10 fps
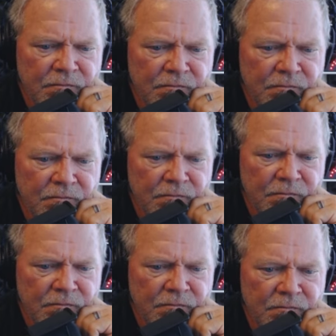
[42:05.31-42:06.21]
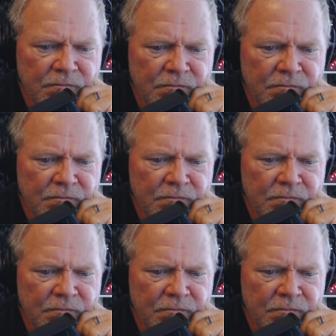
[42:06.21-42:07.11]

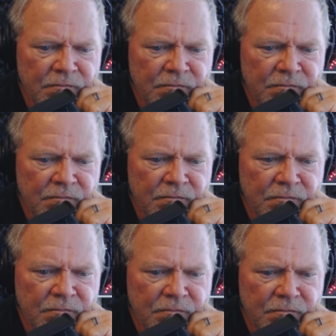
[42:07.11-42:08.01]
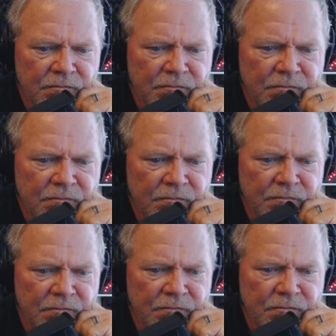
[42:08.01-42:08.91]

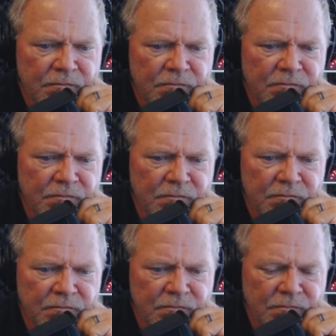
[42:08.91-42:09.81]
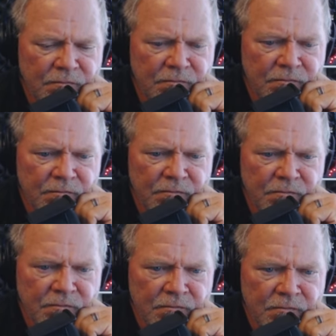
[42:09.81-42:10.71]

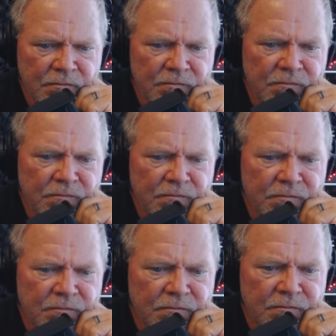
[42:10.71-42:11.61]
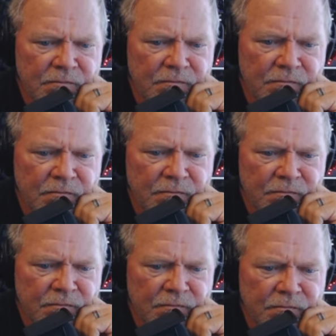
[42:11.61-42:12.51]

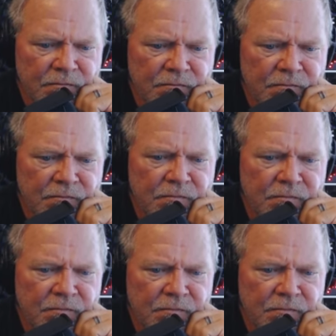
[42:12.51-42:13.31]
This person isn't speaking.